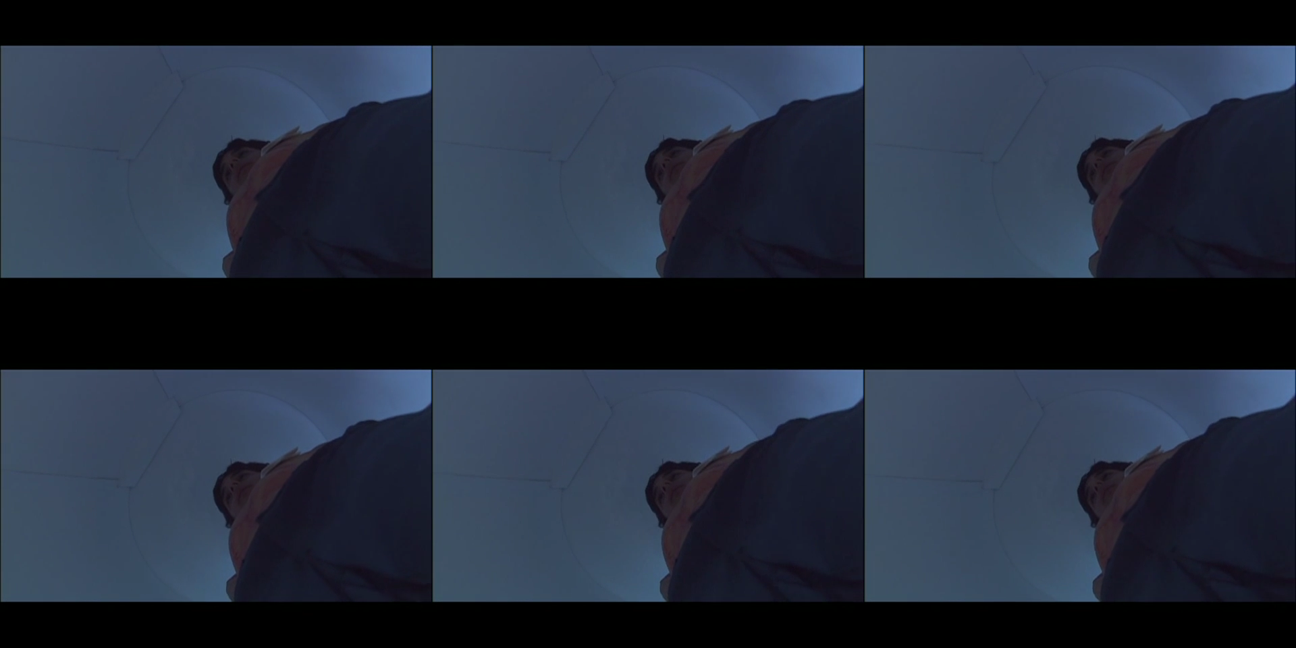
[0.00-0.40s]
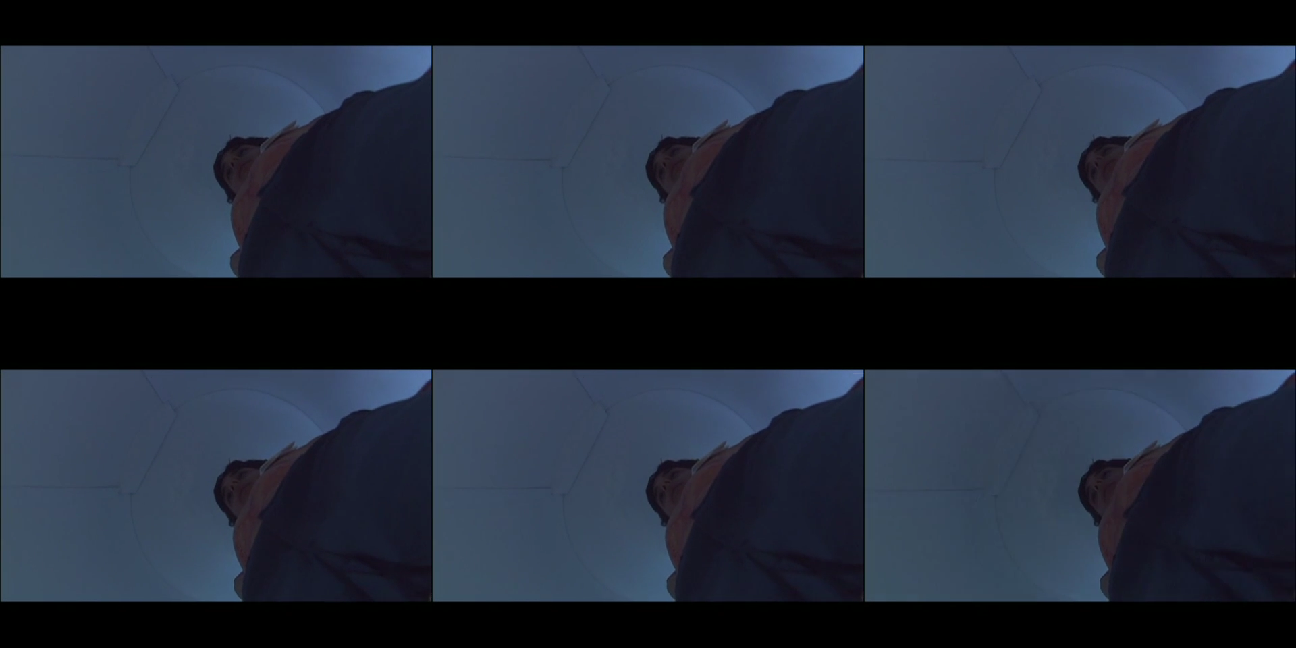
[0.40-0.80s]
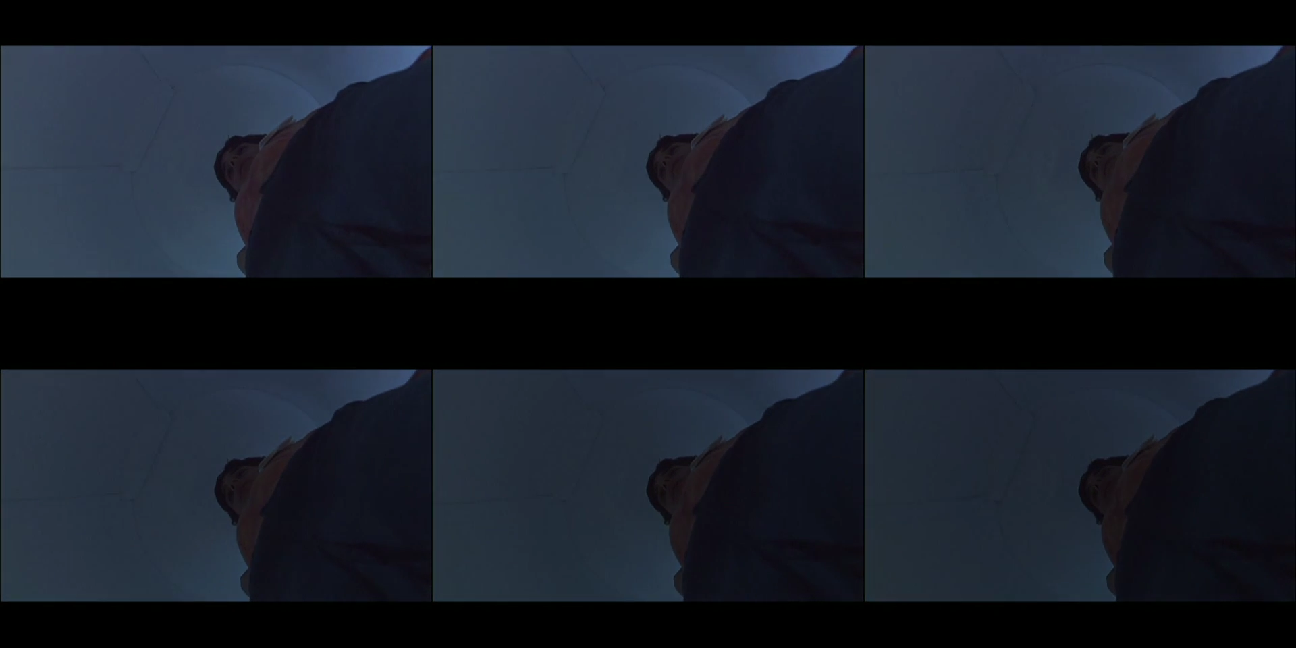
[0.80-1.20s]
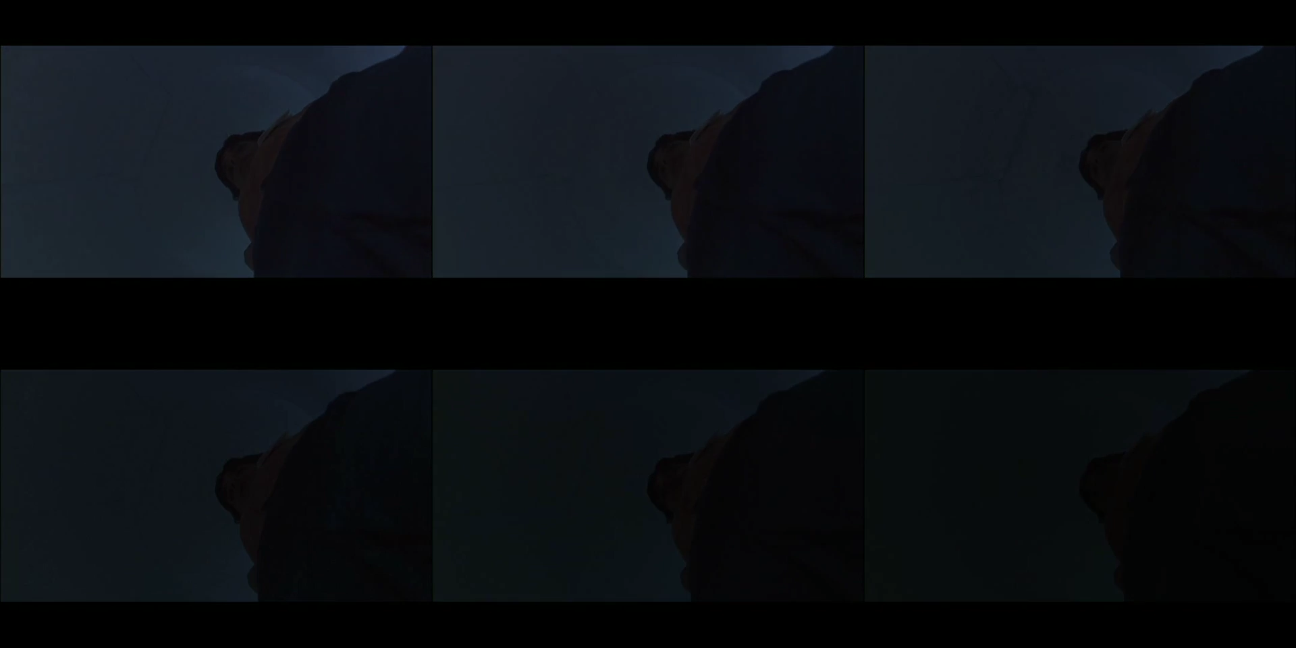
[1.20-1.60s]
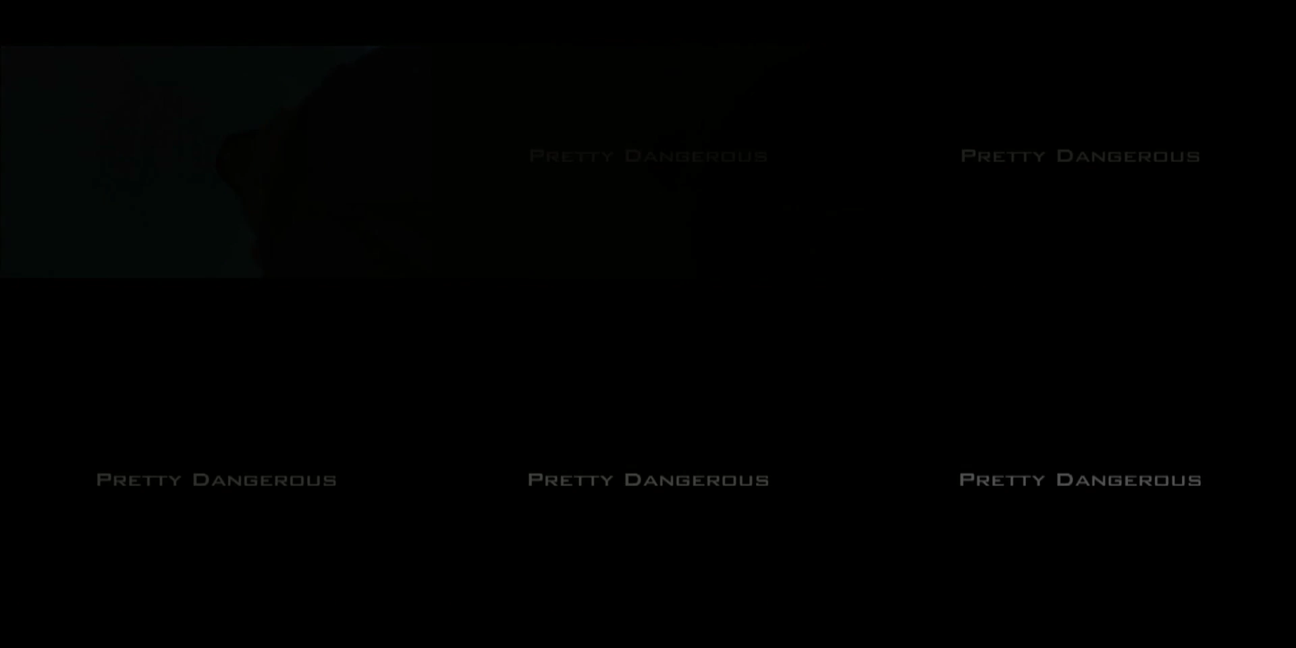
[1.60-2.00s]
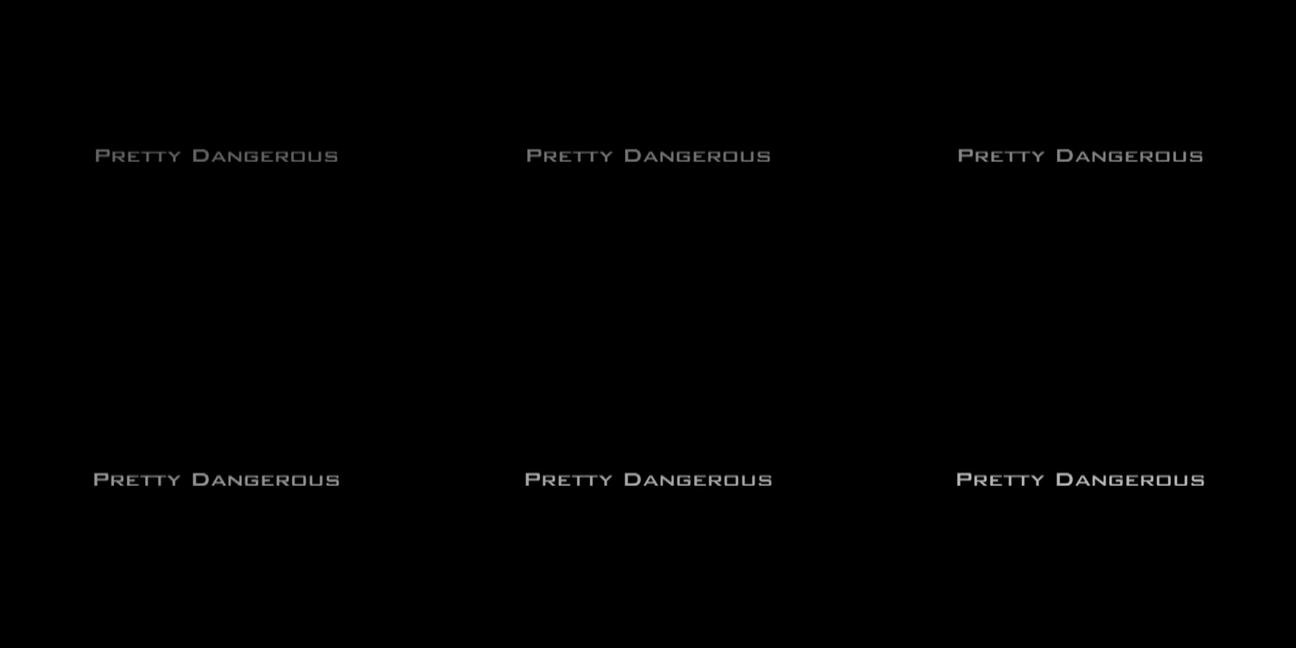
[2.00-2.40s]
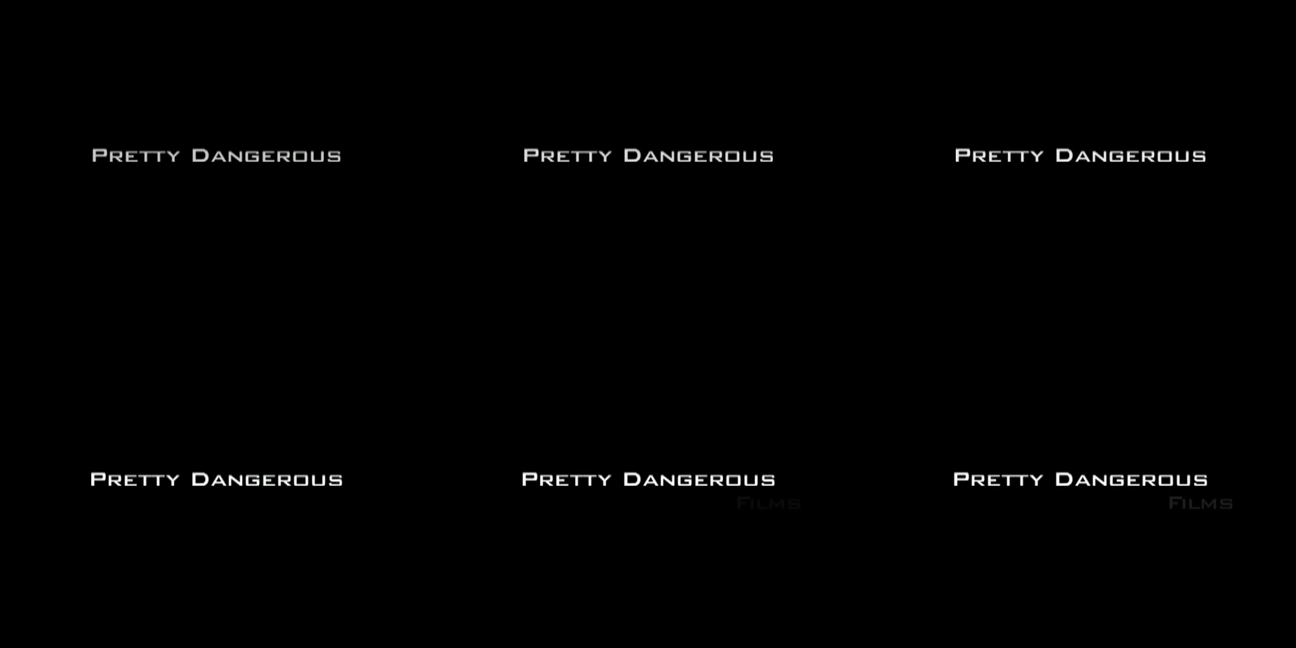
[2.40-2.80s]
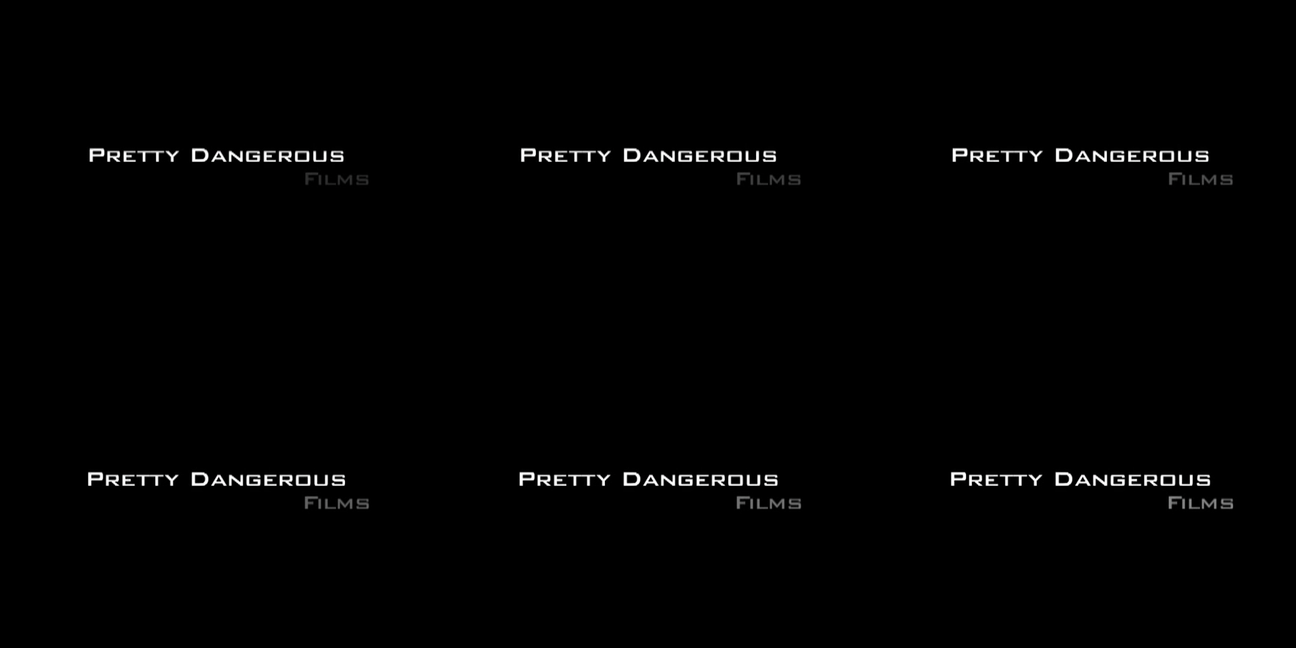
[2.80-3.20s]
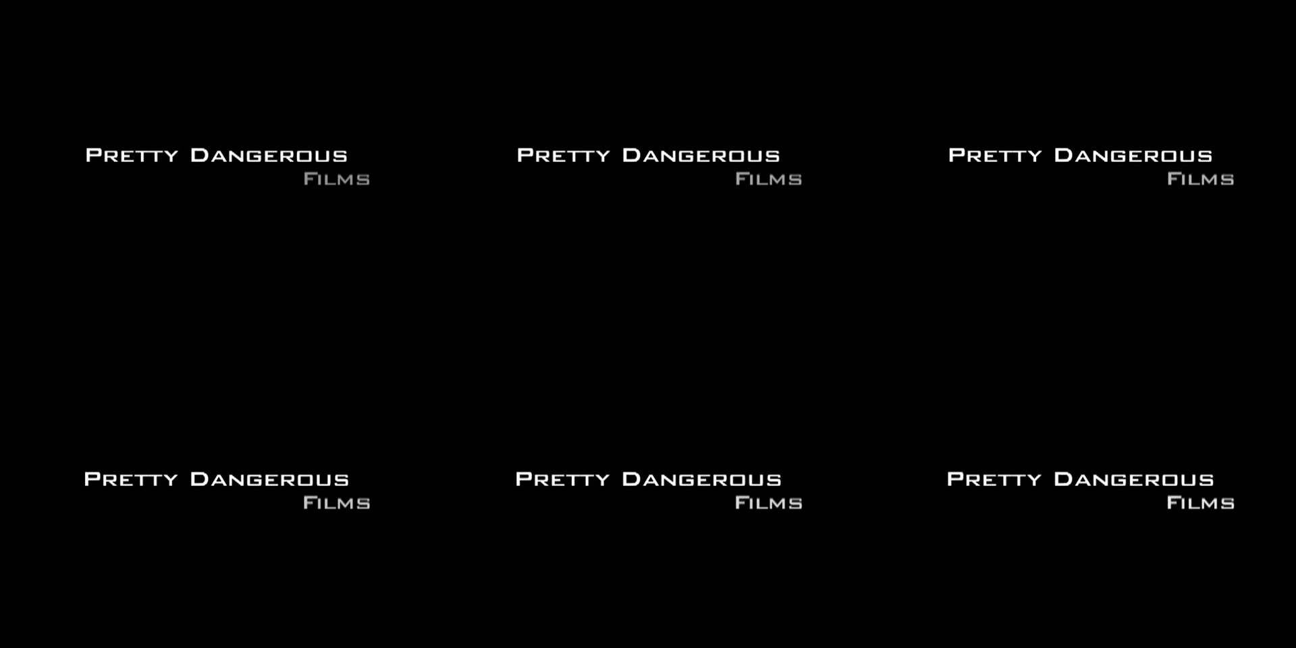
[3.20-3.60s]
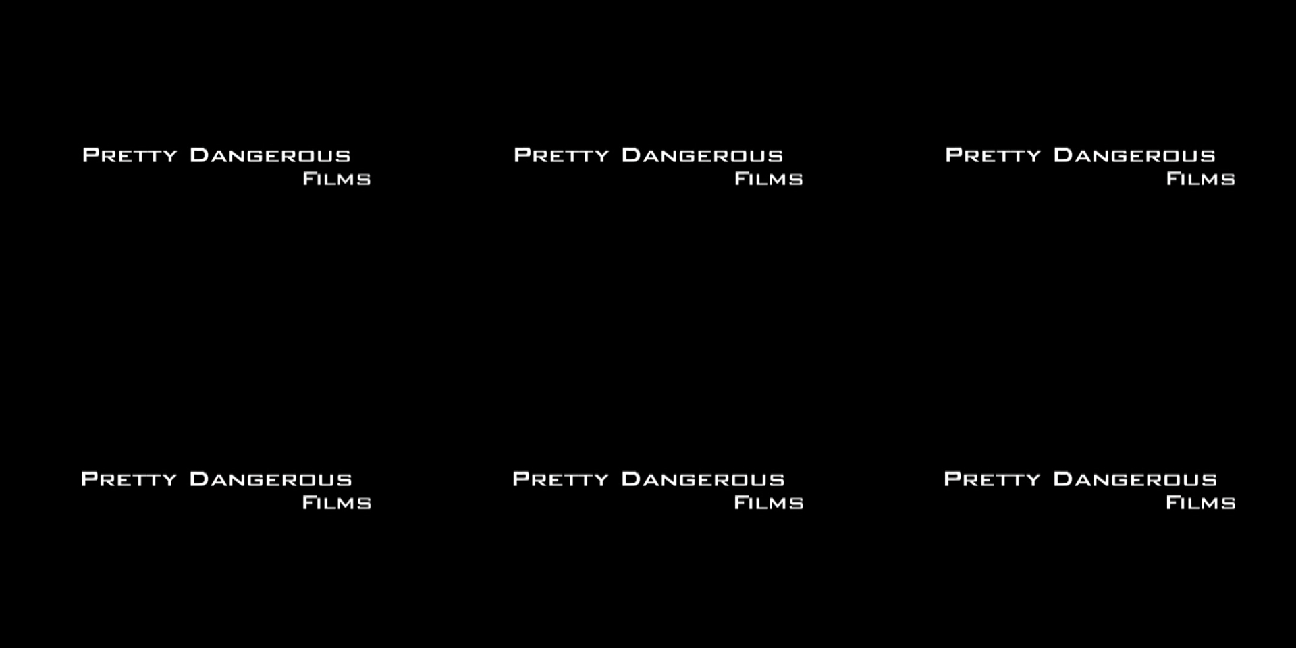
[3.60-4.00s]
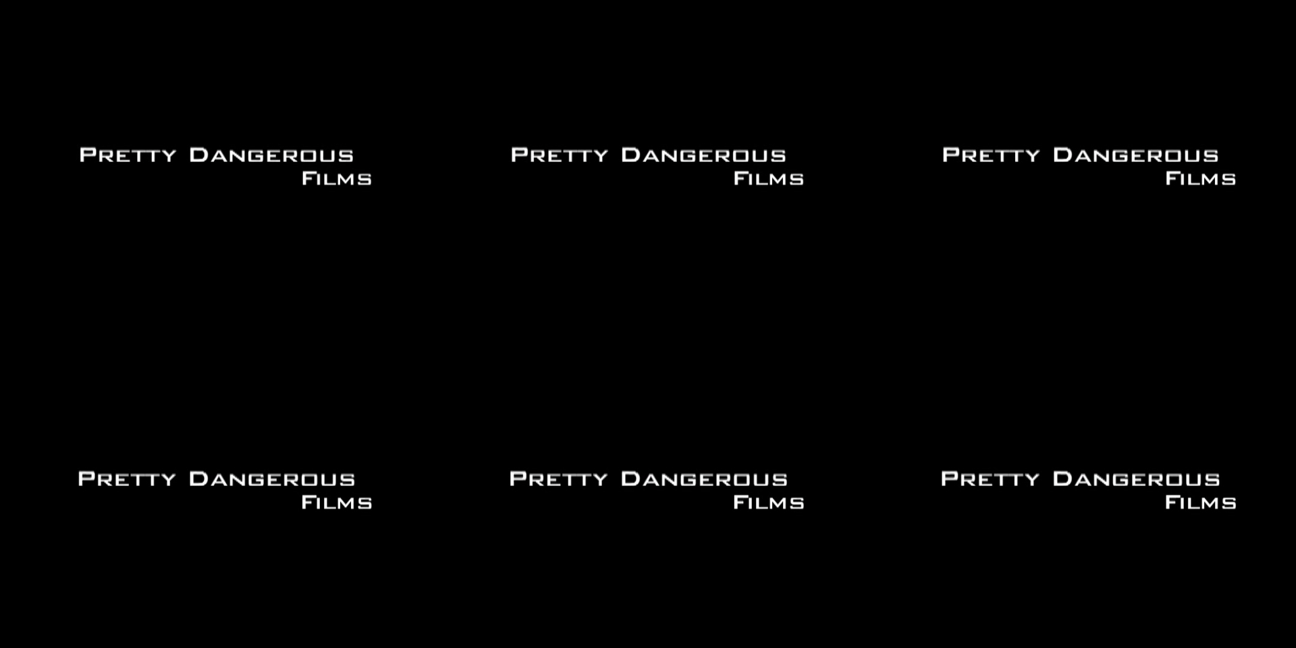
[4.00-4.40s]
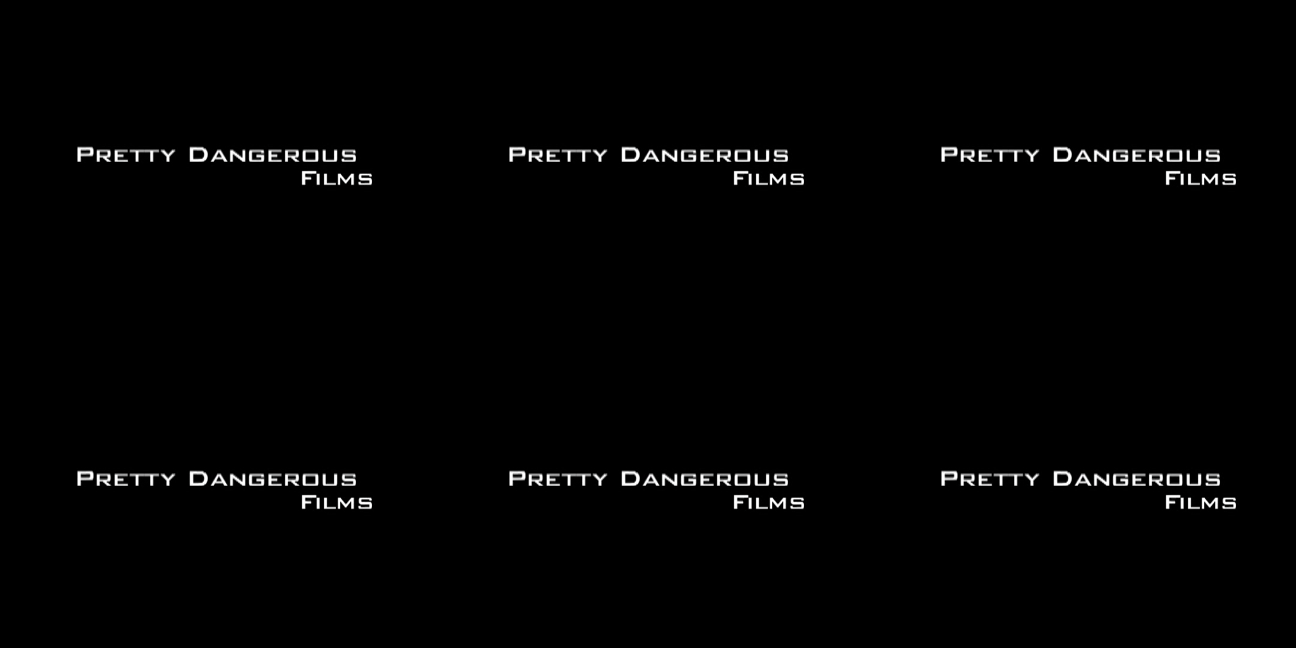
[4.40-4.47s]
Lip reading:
Nobody's mouth can be seen.